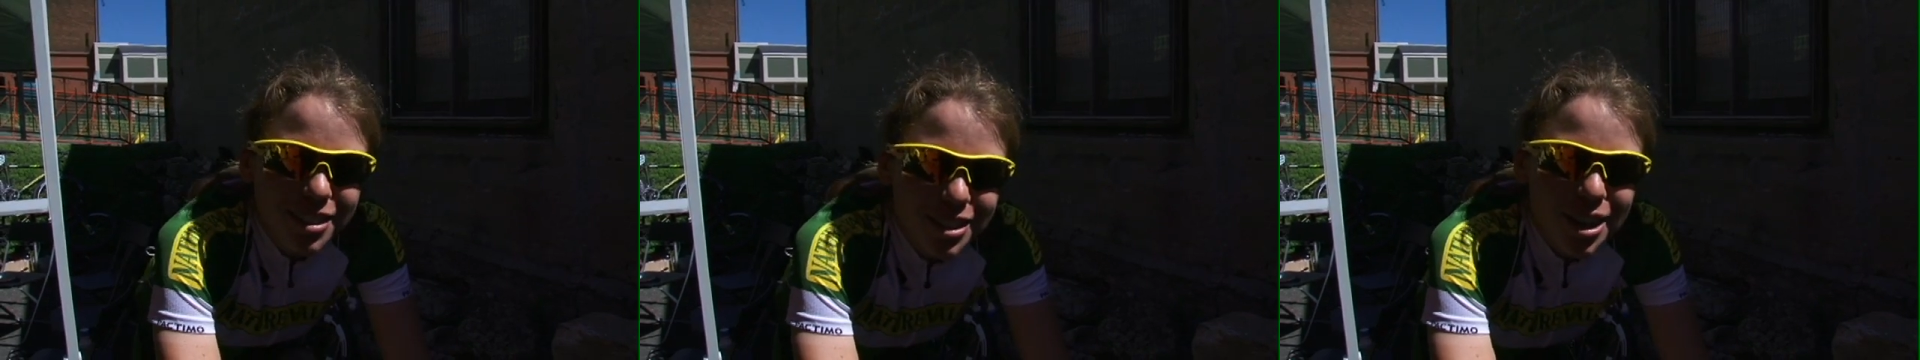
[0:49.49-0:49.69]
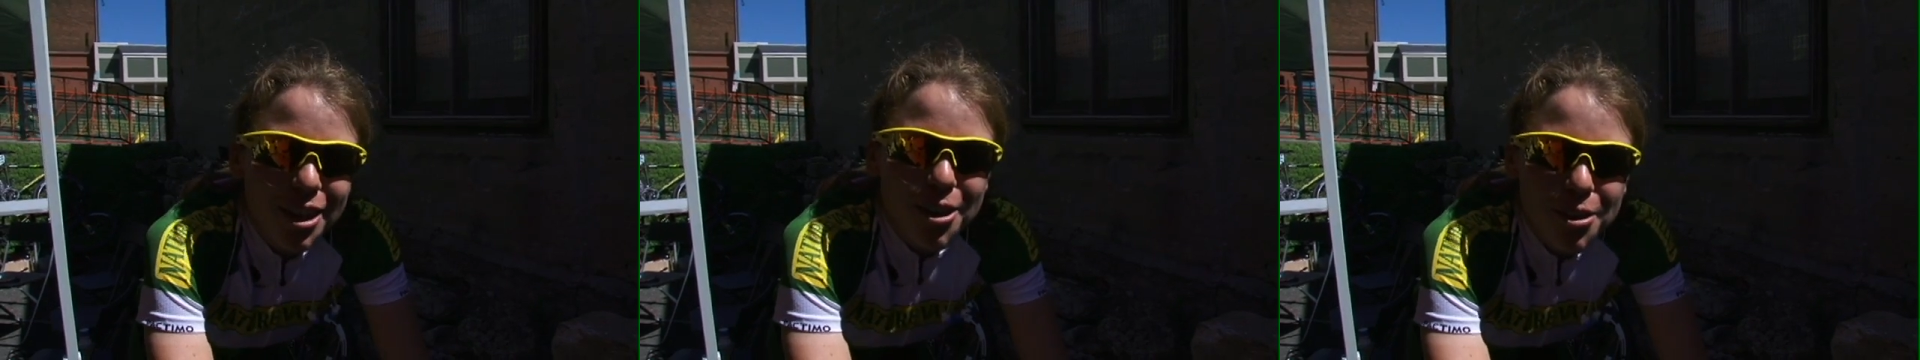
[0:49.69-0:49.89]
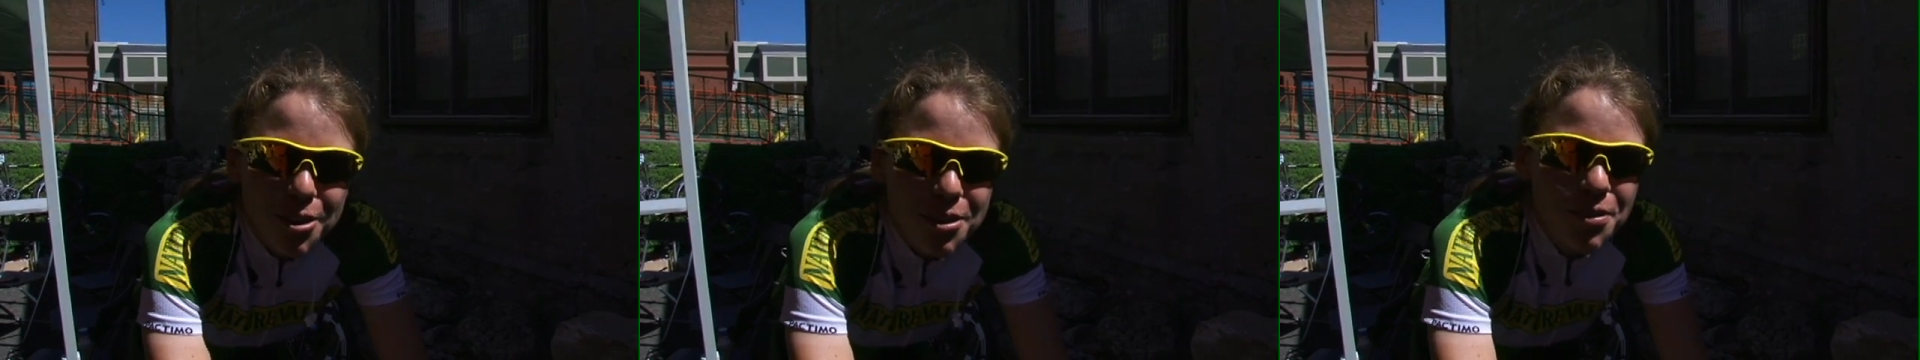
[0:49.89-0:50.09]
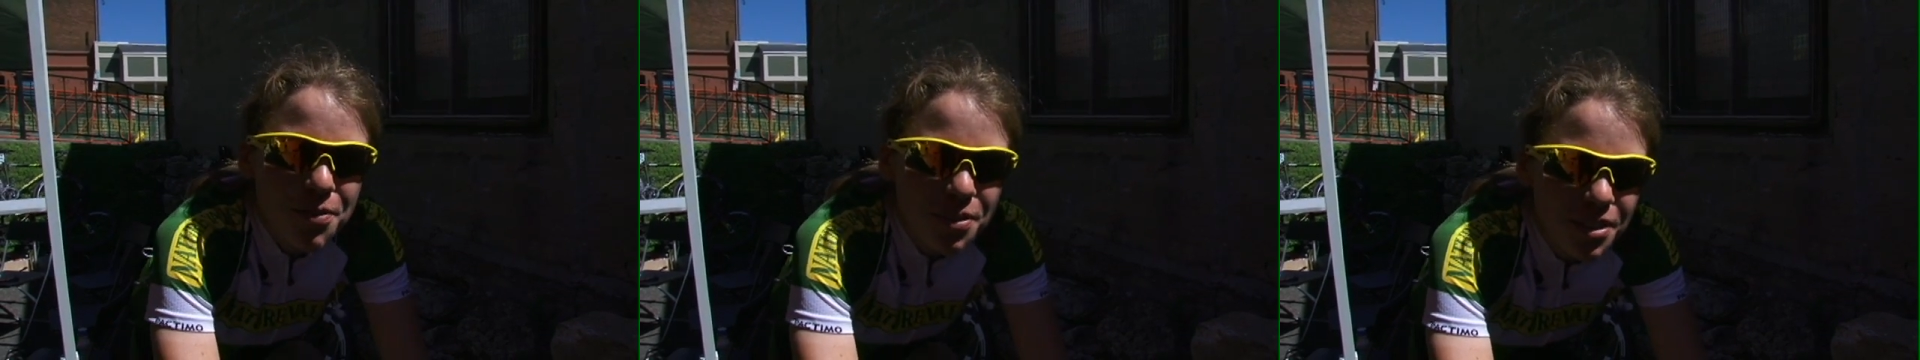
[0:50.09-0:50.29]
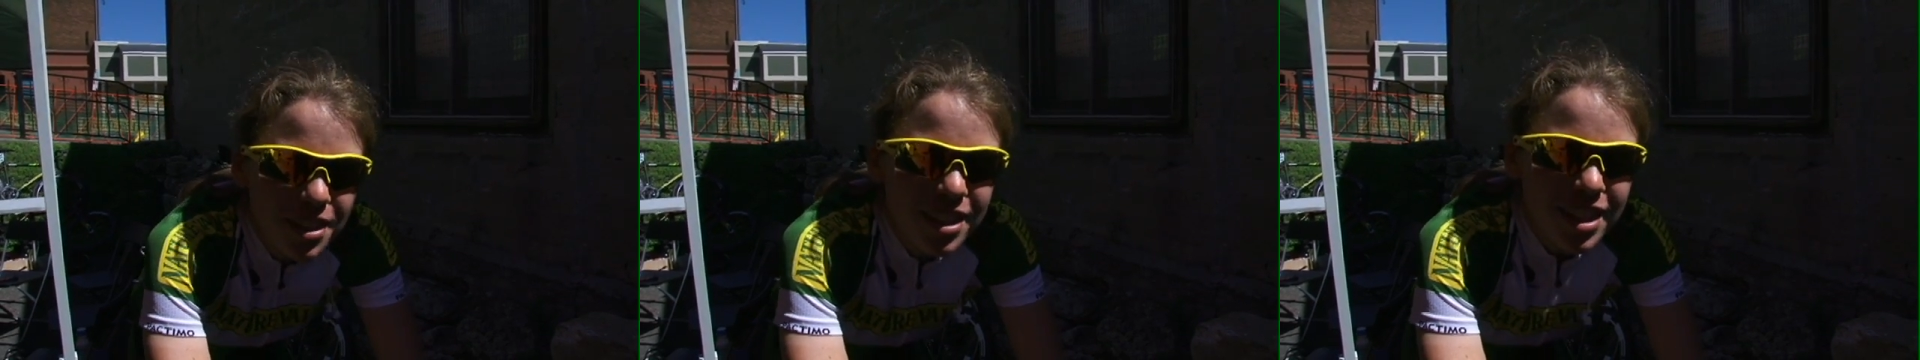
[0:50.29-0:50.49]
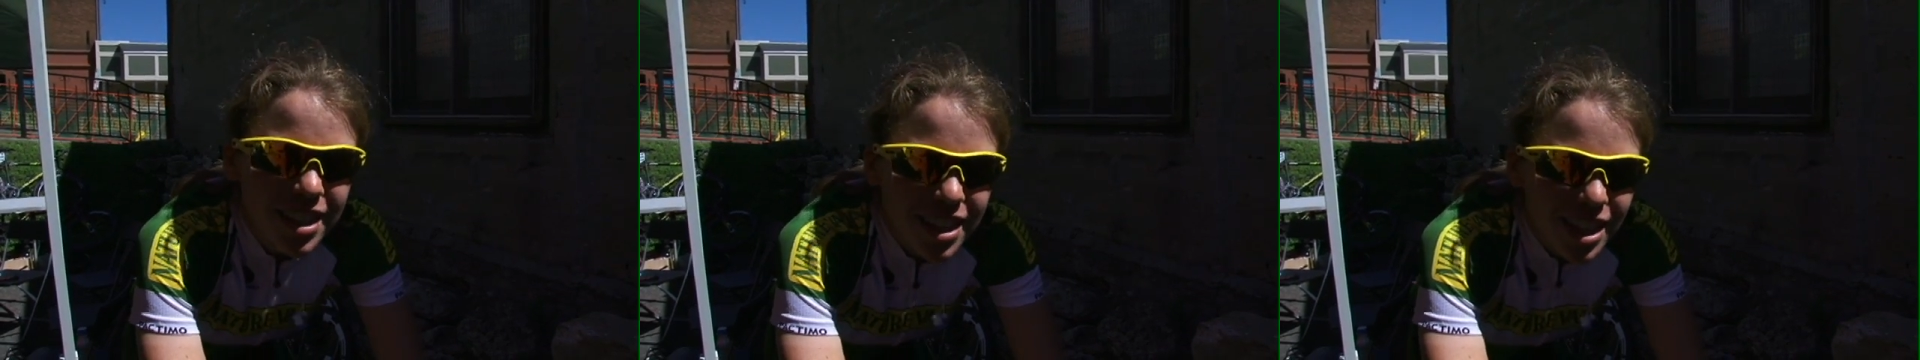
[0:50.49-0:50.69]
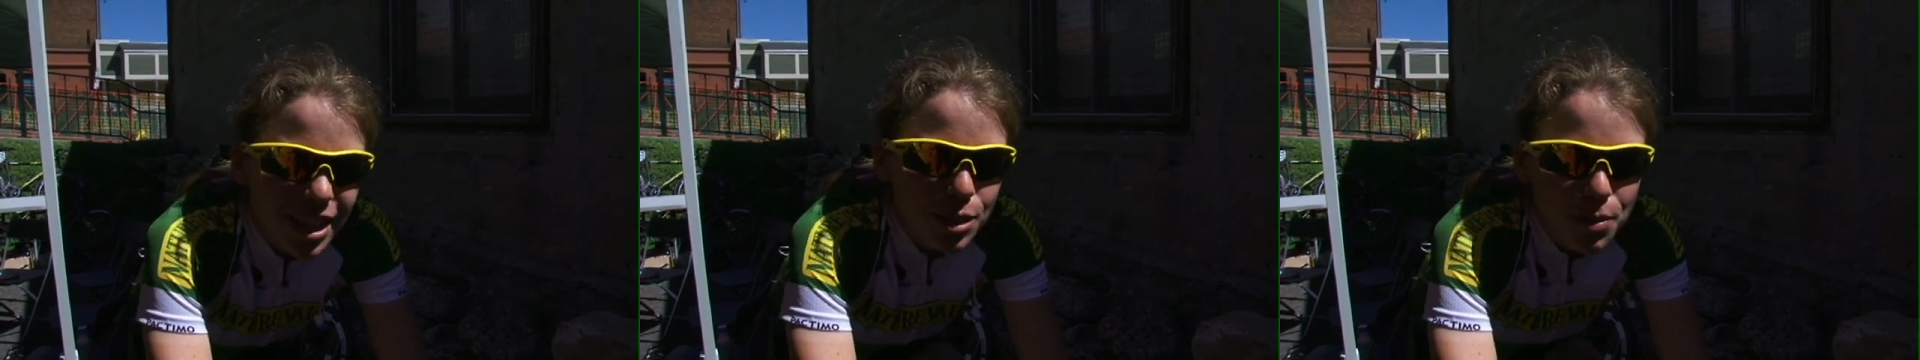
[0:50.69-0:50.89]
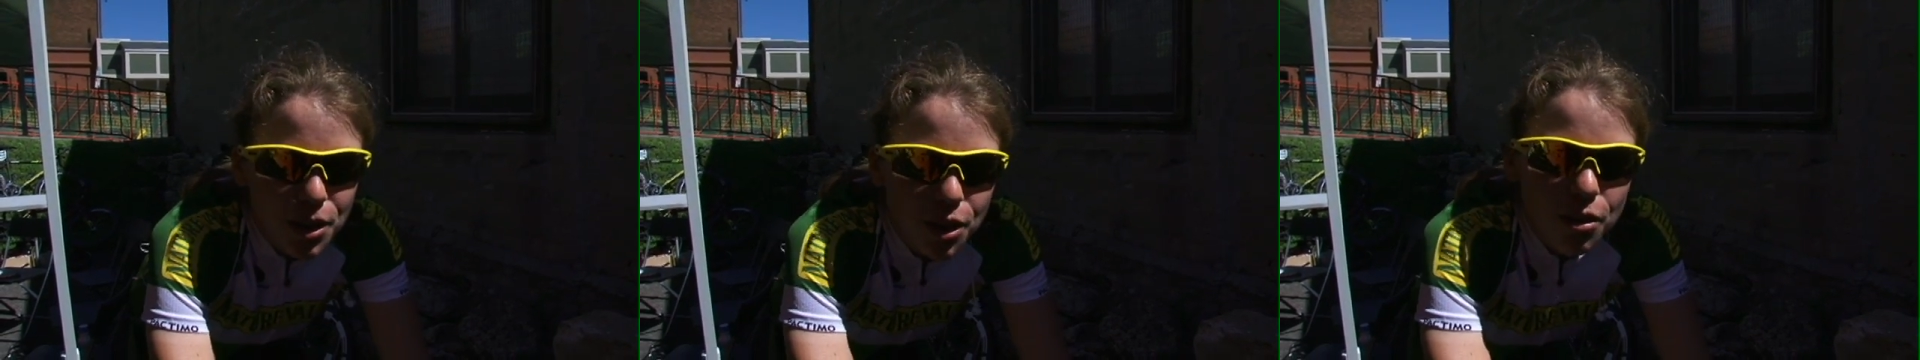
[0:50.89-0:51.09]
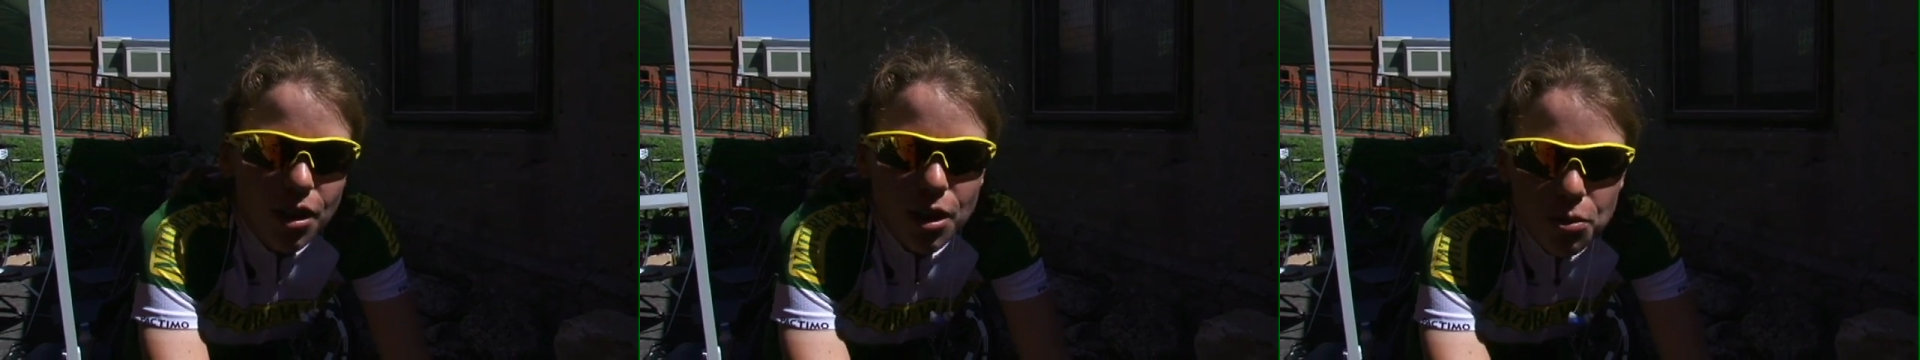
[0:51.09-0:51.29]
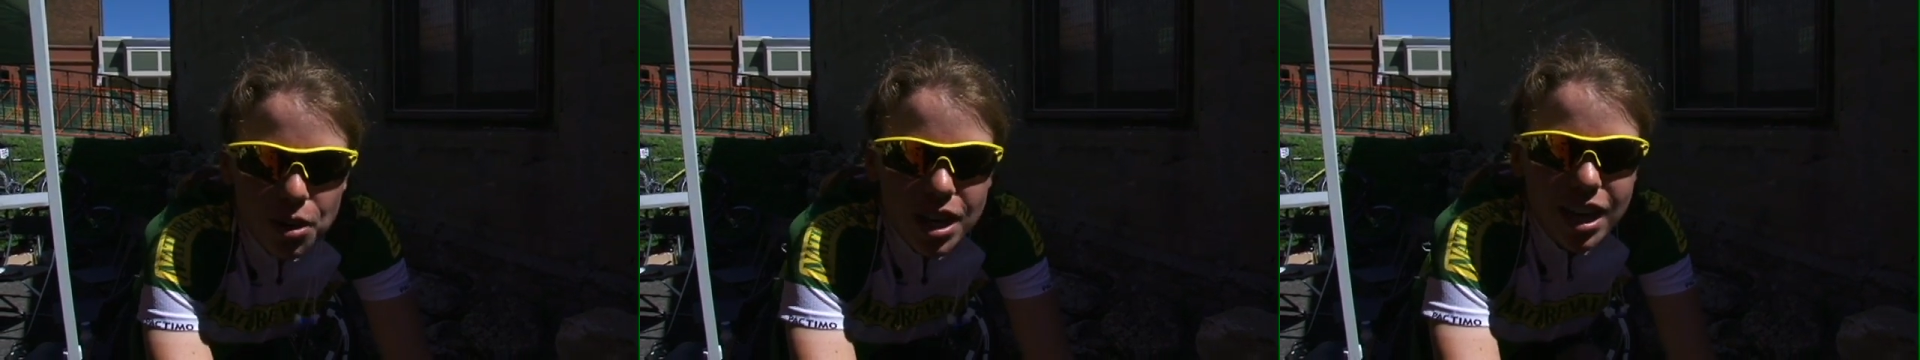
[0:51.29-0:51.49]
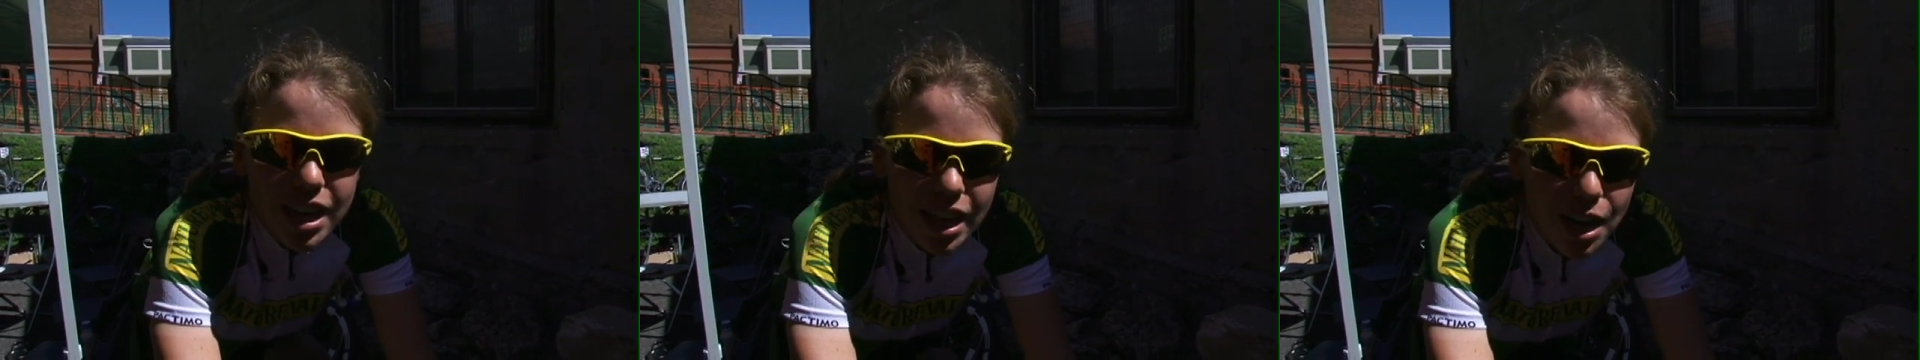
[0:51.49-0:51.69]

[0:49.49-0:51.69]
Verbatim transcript: So it's been a great week,